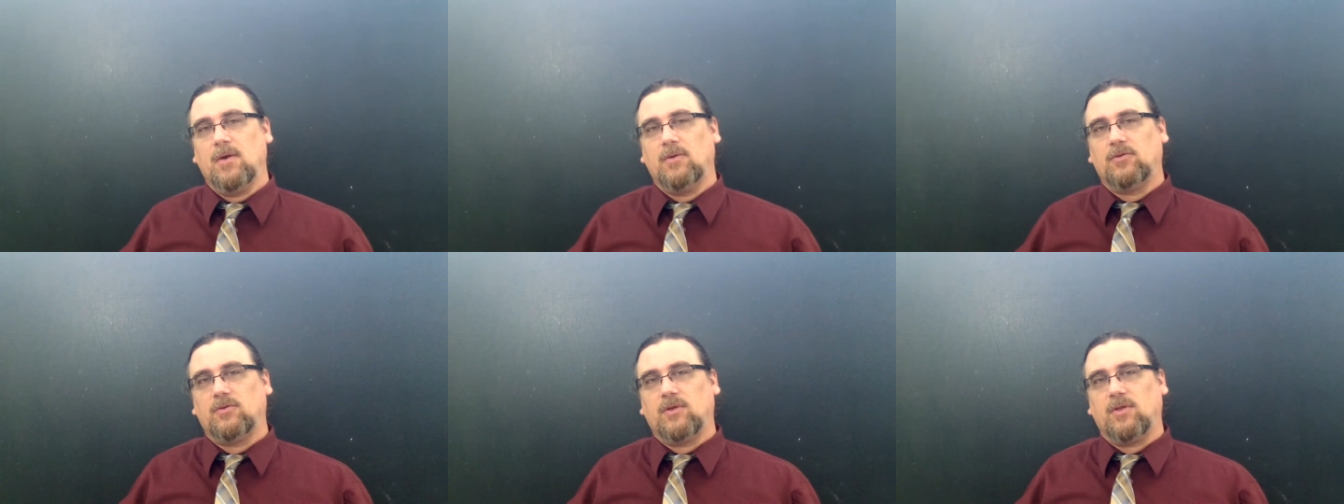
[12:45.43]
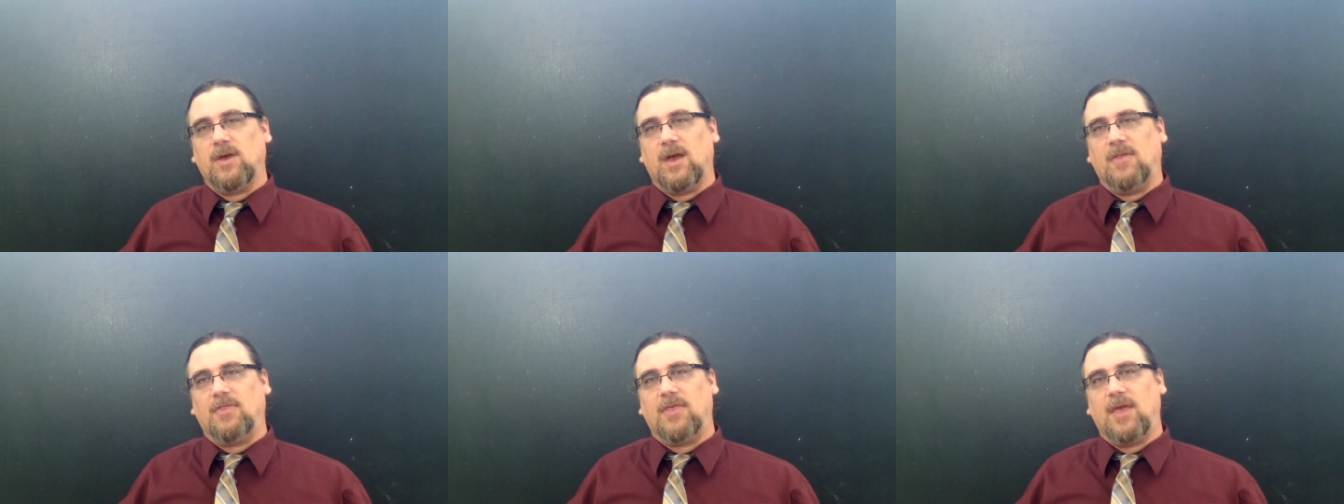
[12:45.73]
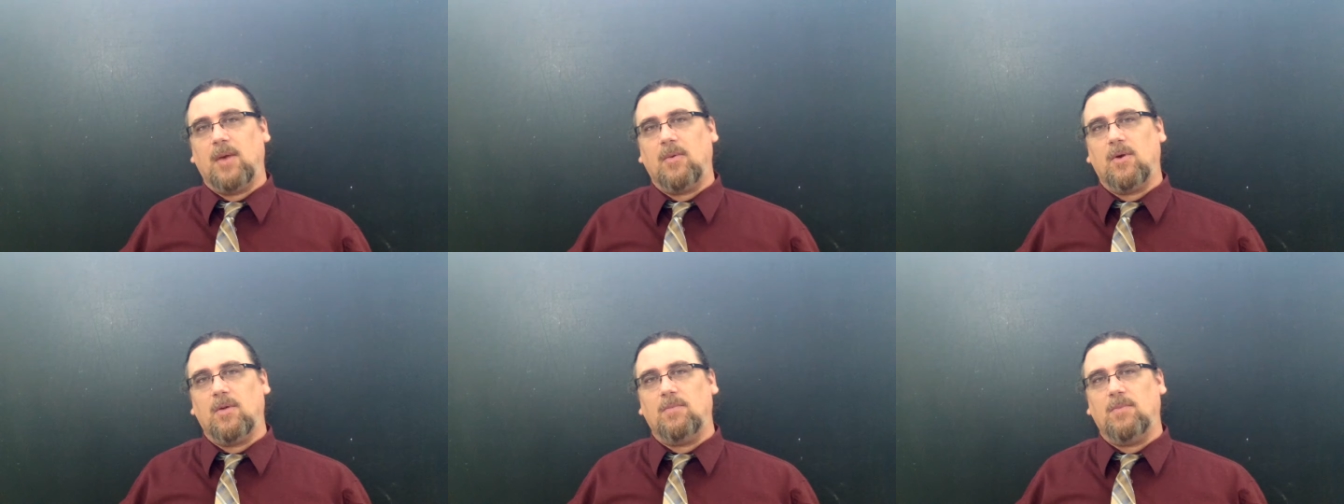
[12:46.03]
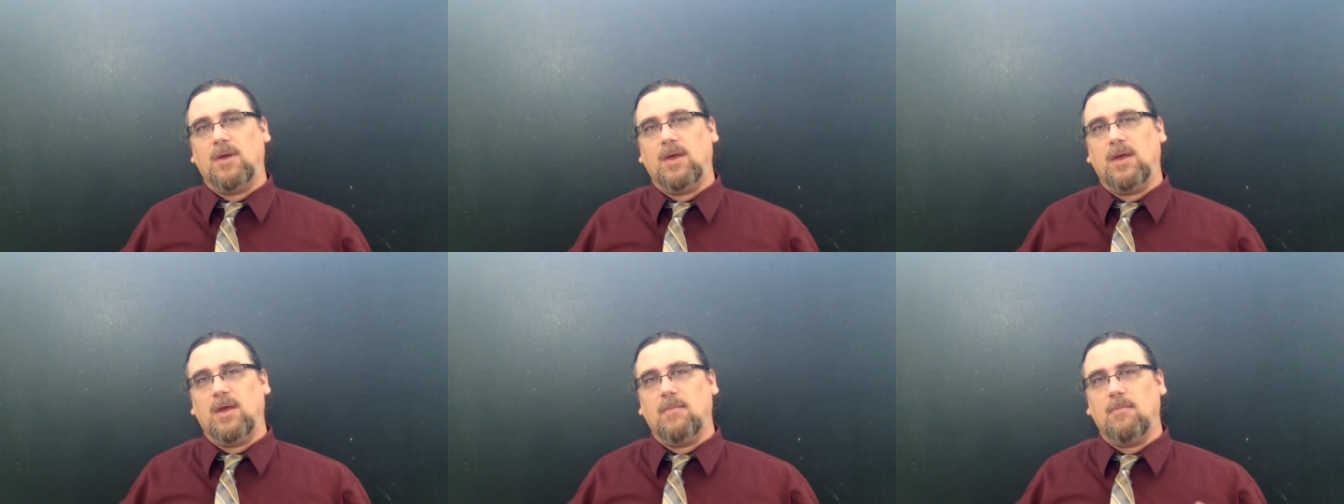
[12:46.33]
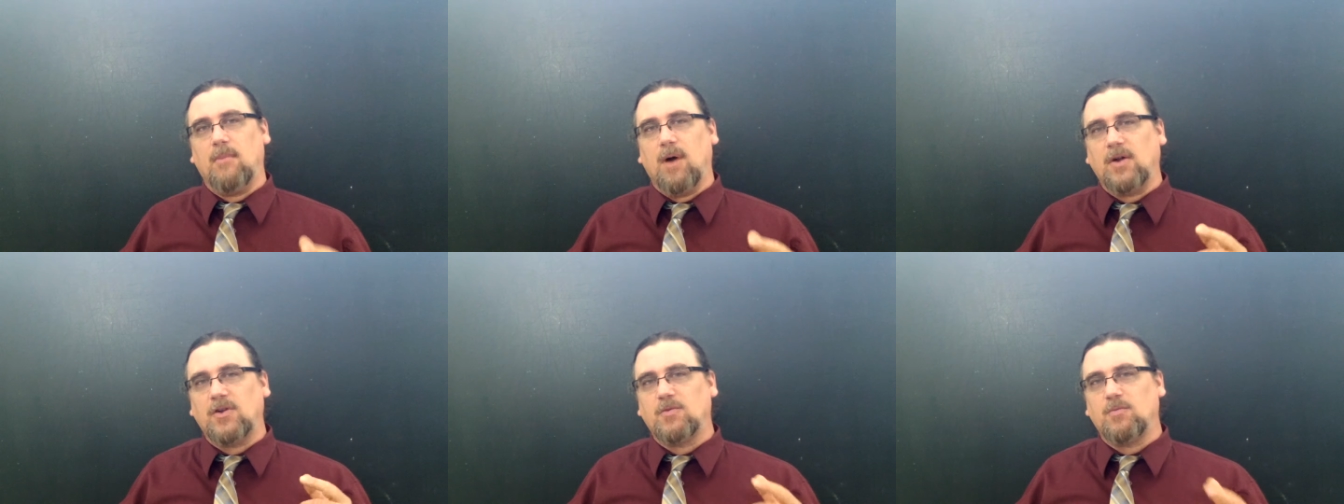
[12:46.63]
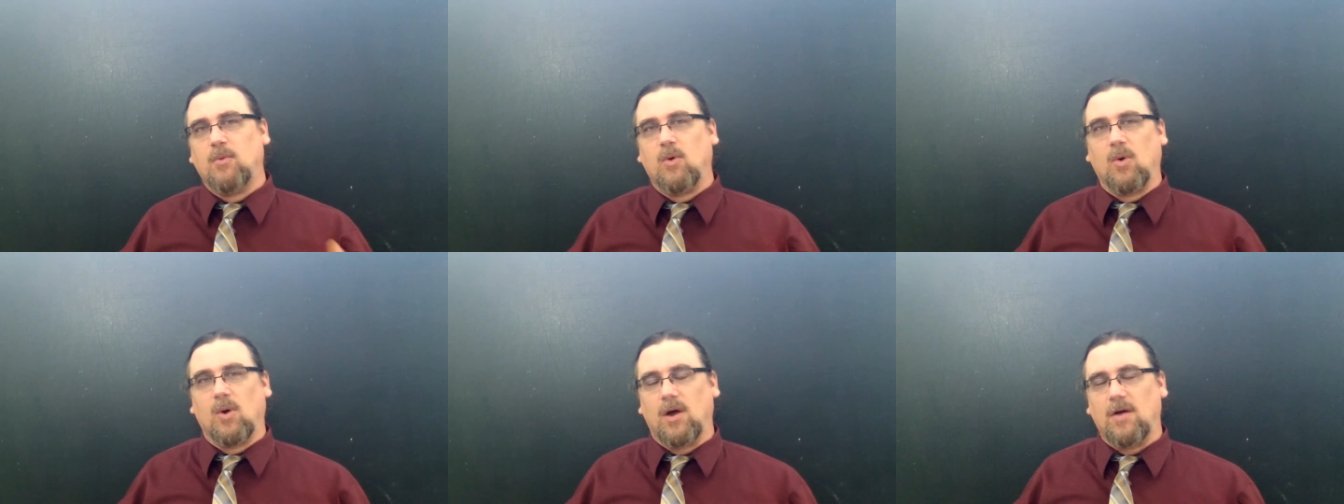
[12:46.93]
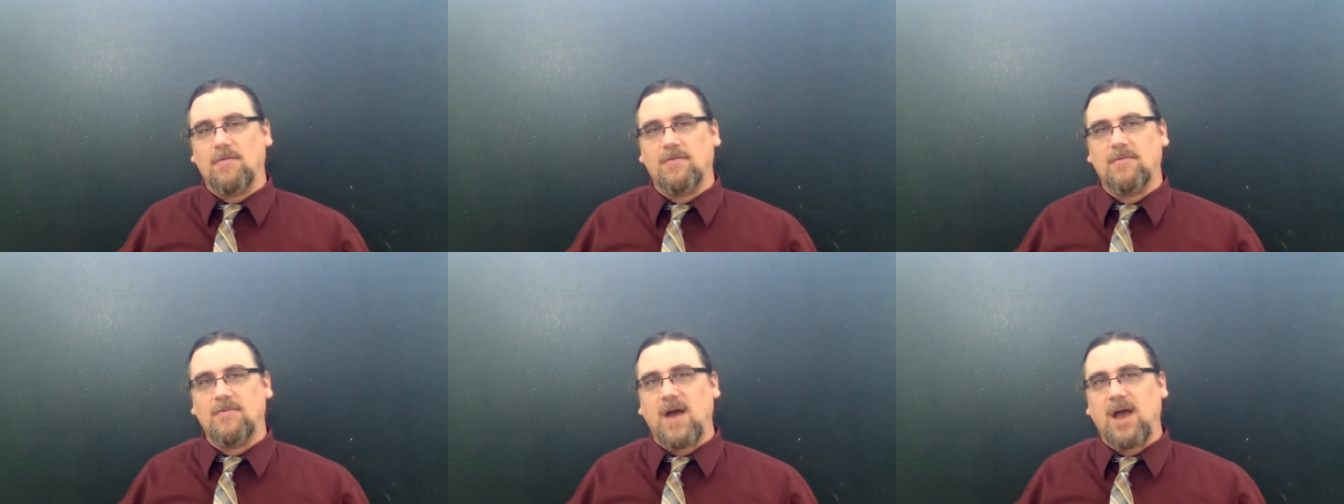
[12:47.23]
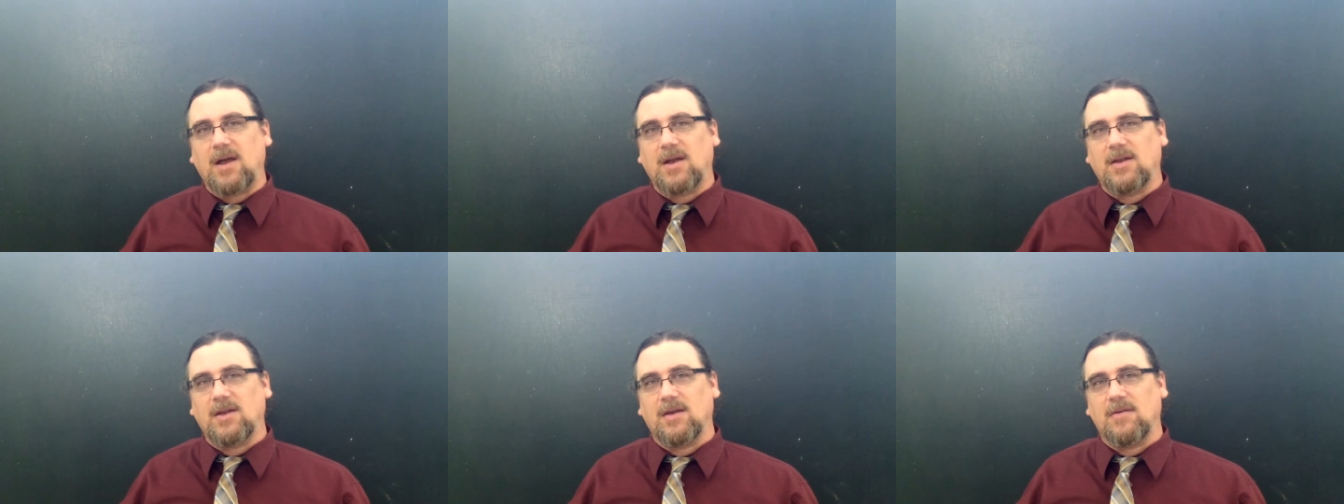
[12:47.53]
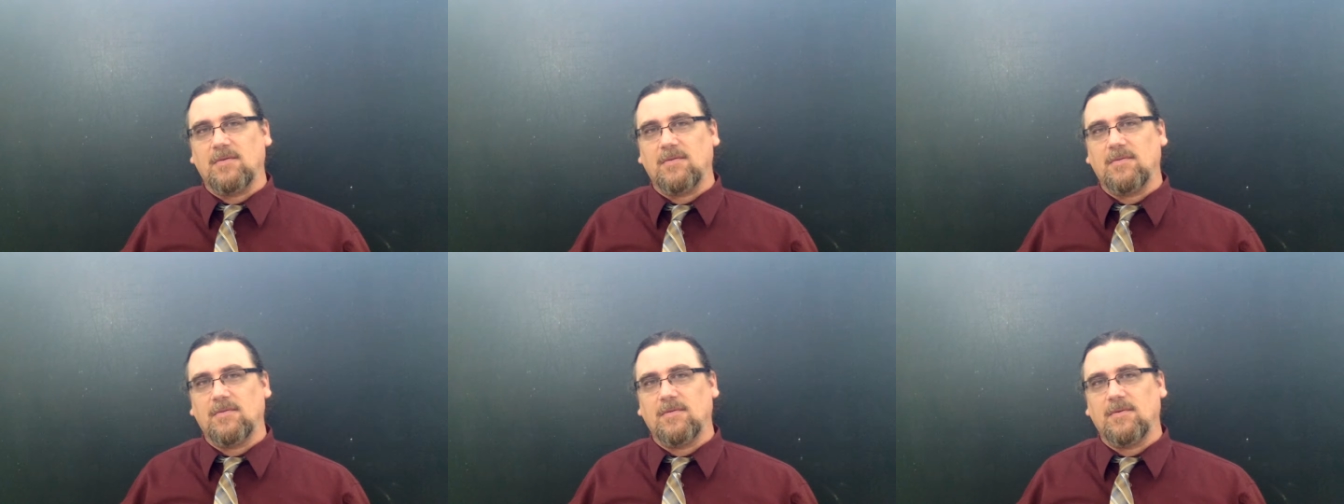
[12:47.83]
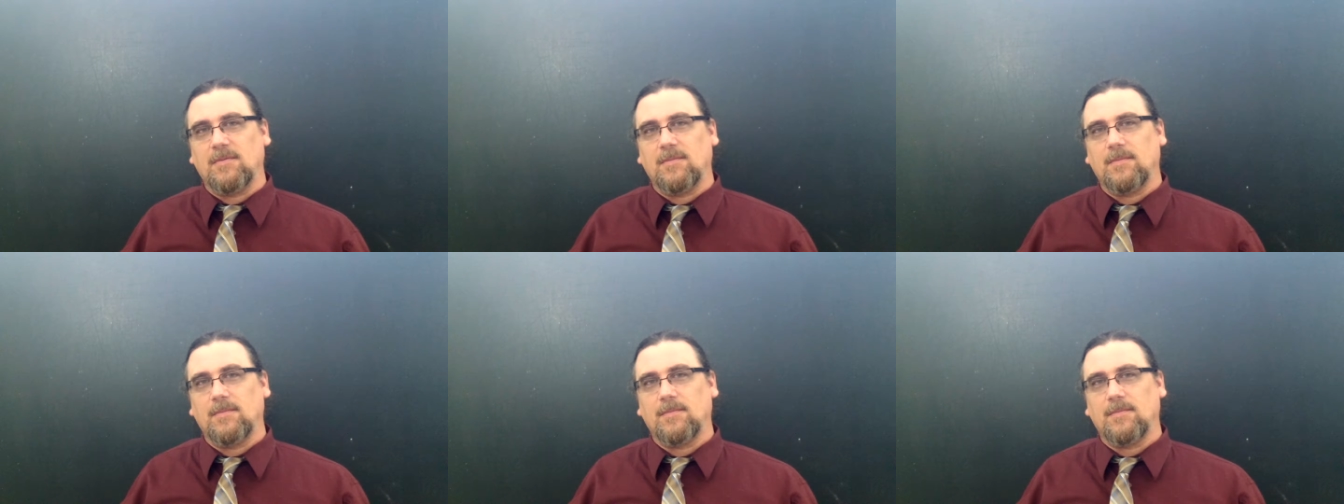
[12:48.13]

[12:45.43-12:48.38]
so that they would be much more effective.